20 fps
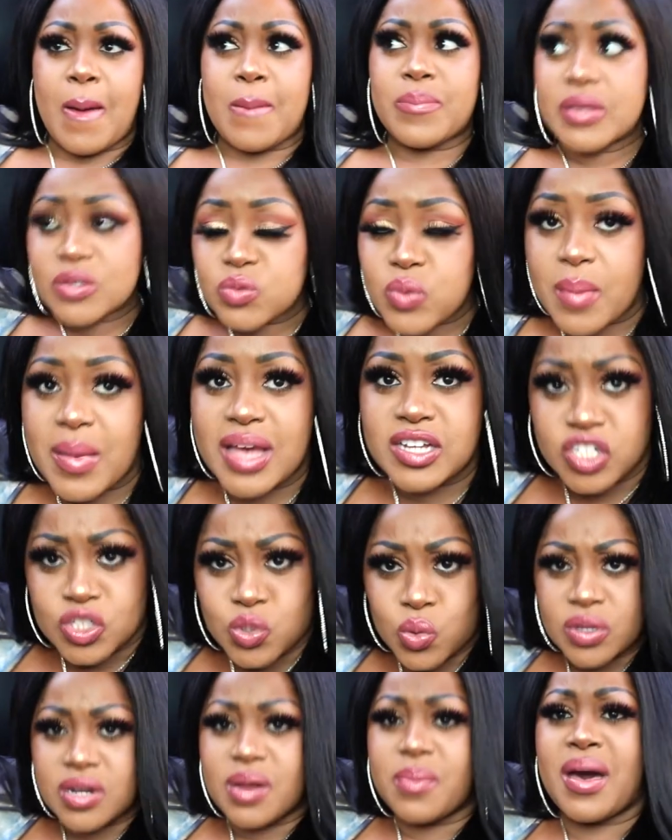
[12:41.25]
This is what I'm actually
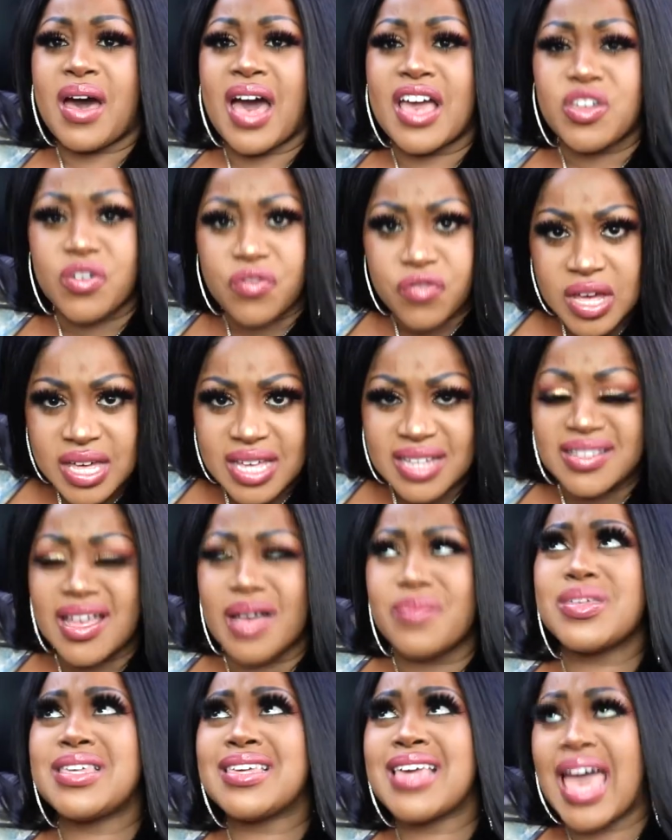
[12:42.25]
talking about. Are you fucking
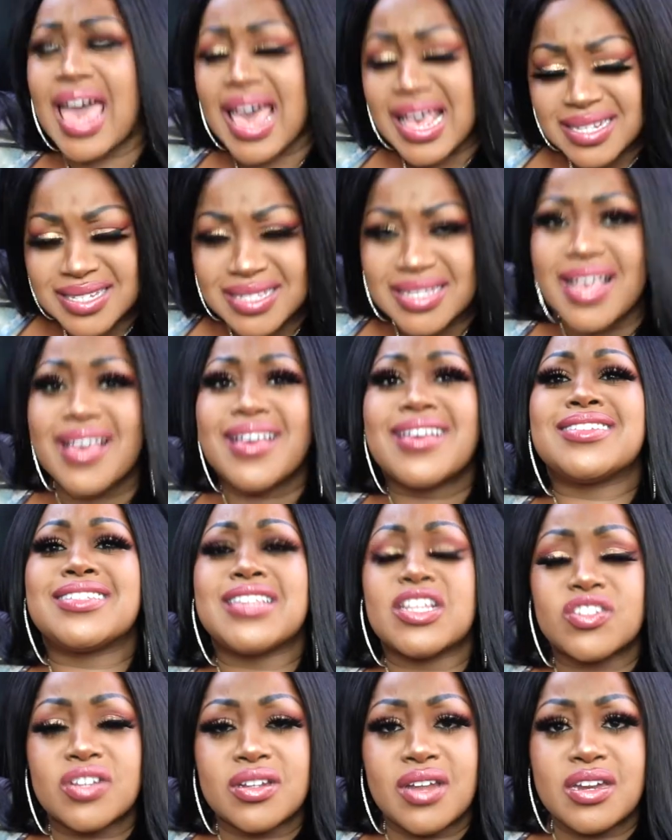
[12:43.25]
dumb? Yes.
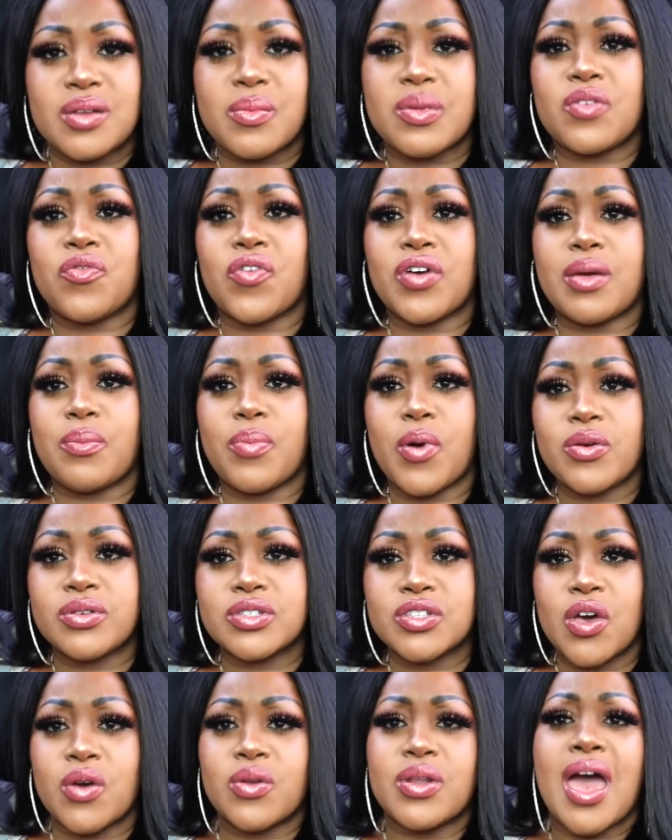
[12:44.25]
Central London motherfucking
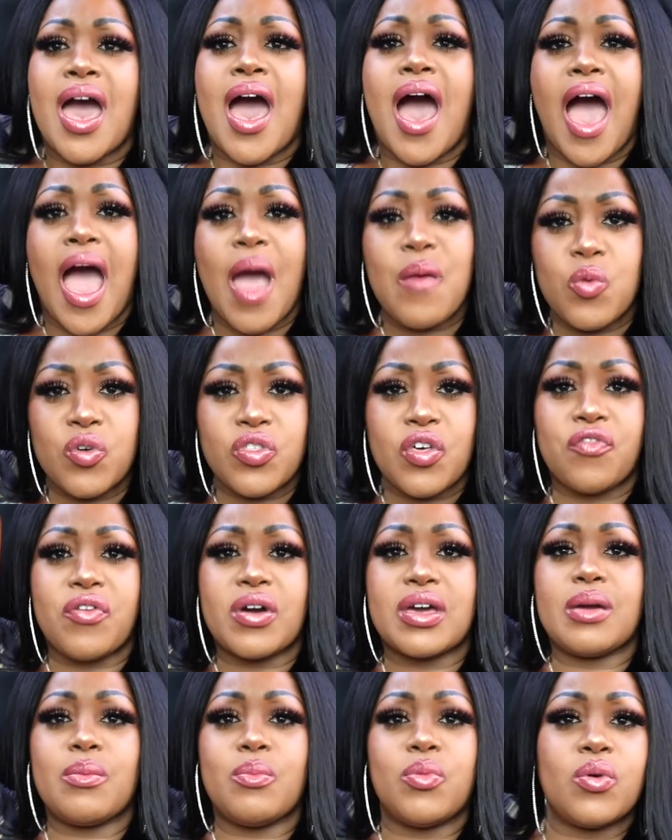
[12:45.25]
postcode. I'm with a
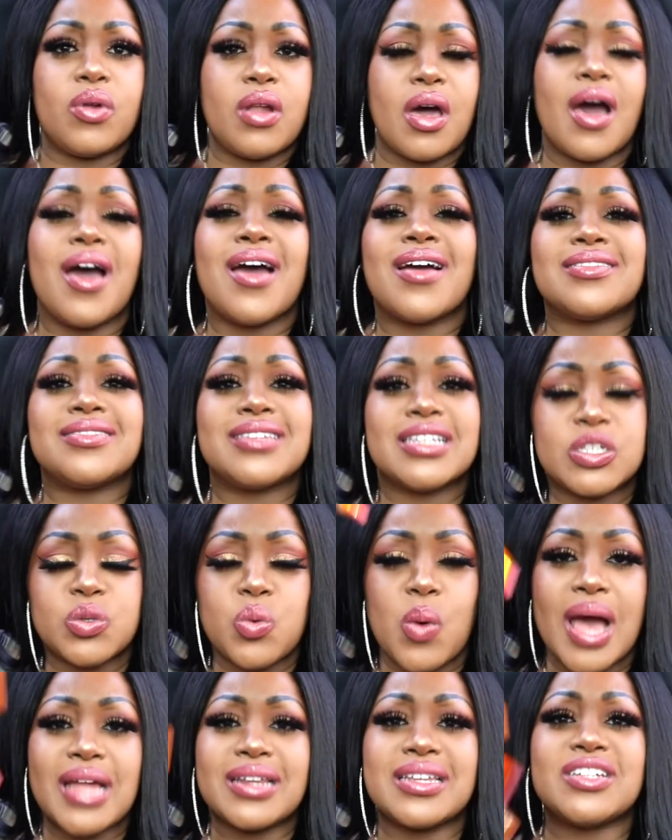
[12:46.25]
fucking baller. This is
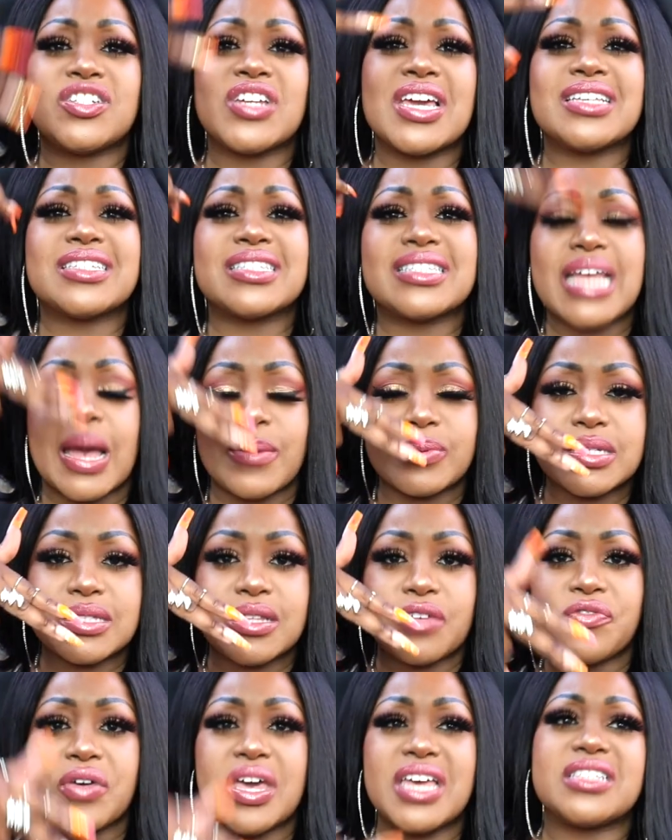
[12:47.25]
what I need. Yeah, he's tapped in
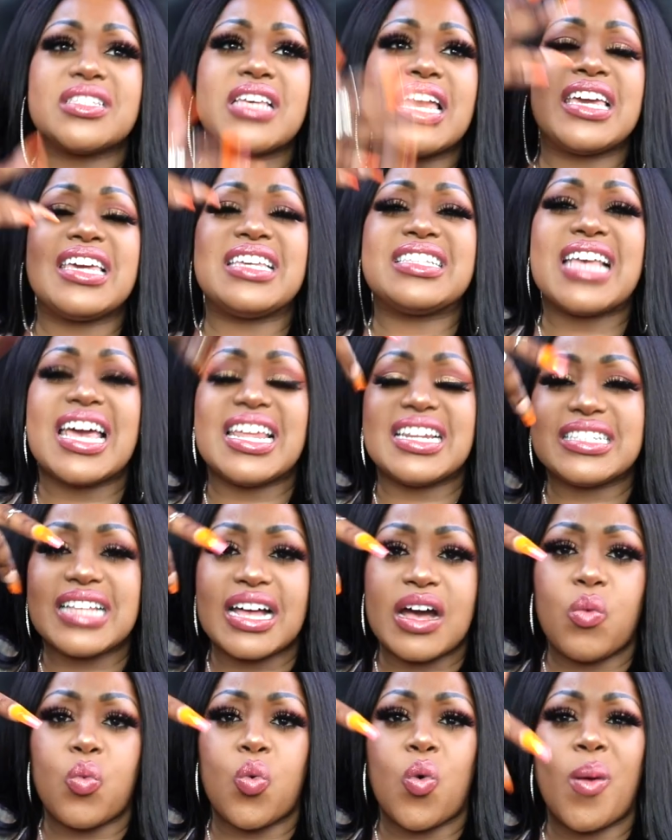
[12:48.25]
the face. Yeah, his head is
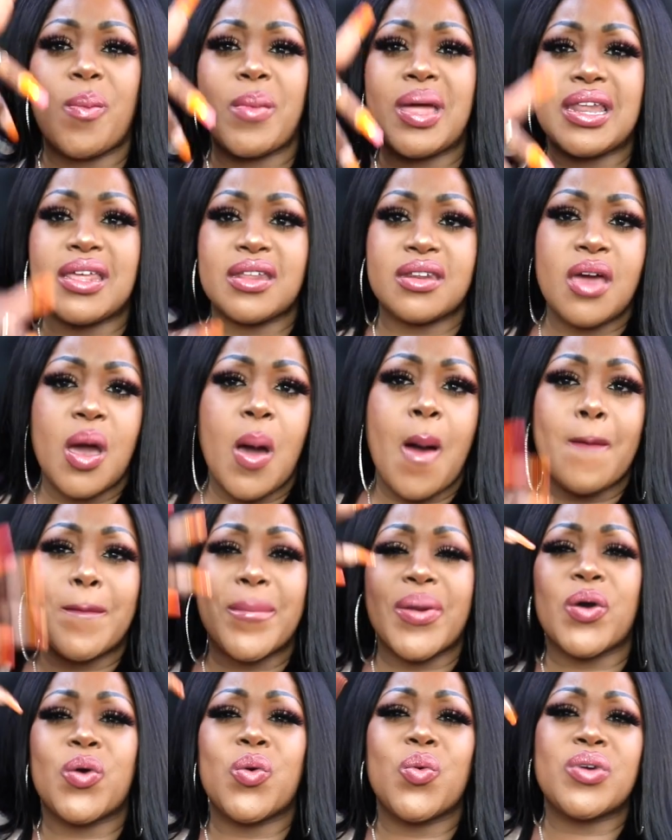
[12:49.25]
like a watermelon.
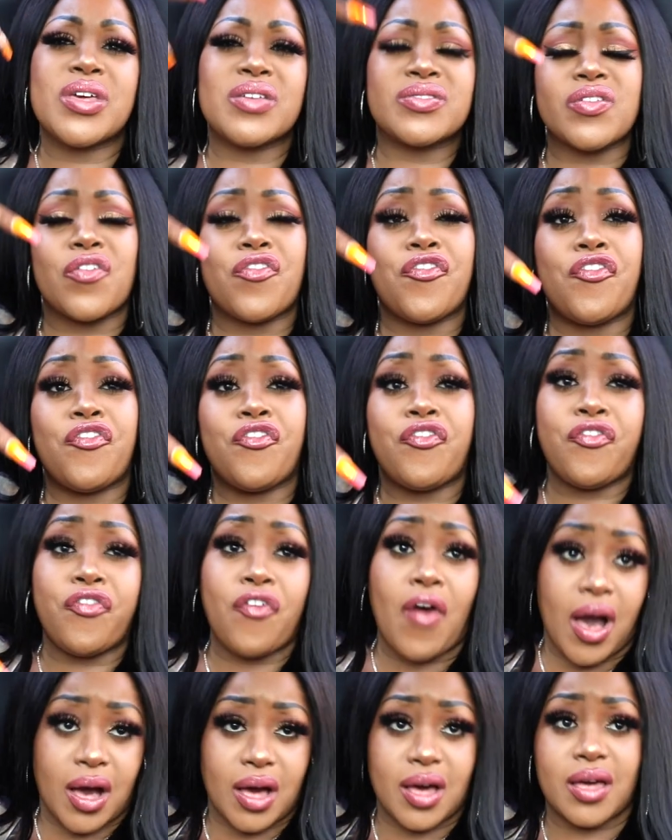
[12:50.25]
But who gives a
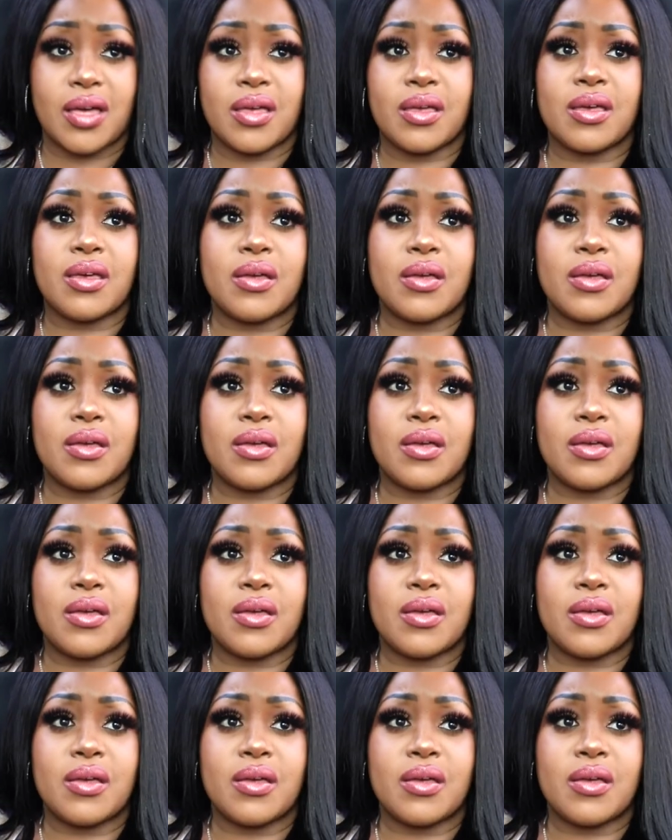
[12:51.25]
fuck?